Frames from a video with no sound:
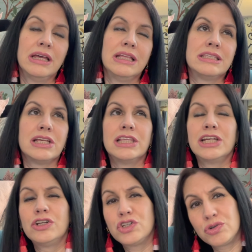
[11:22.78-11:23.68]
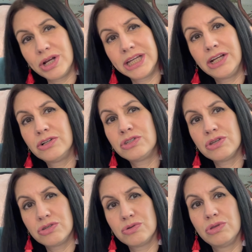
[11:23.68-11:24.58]
It's a little trickier to
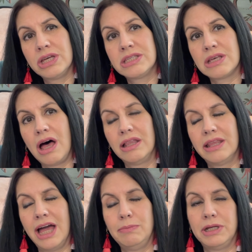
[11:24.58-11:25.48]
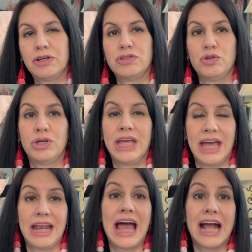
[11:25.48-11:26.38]
do this online because you
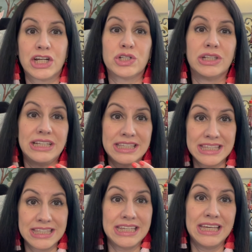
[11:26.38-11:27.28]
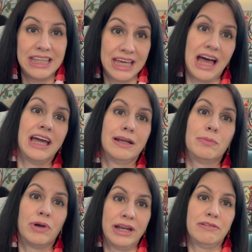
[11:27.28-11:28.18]
can't actually see the
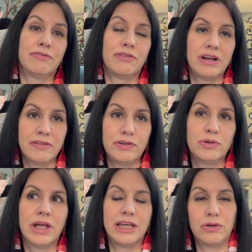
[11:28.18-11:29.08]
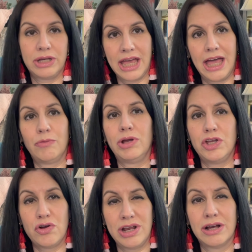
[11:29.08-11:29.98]
item right in front of you like you can when
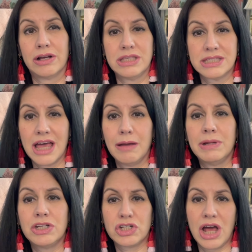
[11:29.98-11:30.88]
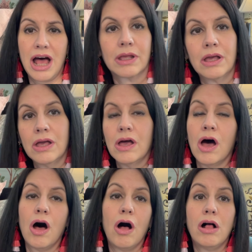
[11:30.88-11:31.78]
you're in a consignment shop.
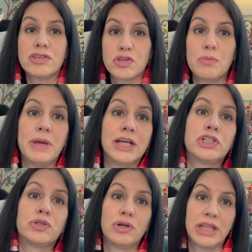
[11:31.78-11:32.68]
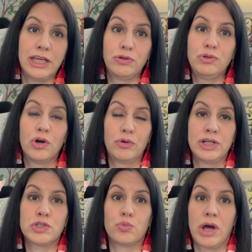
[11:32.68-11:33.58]
Also, make sure that you
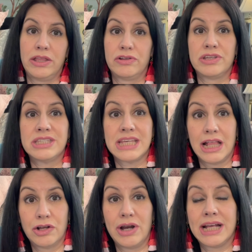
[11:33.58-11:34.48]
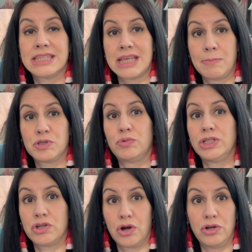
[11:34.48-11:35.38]
notice whether the seller accepts
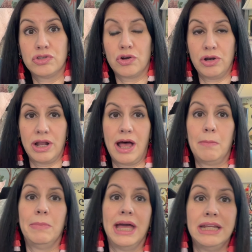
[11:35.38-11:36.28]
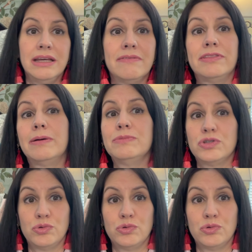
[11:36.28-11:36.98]
returns or not. Many of them do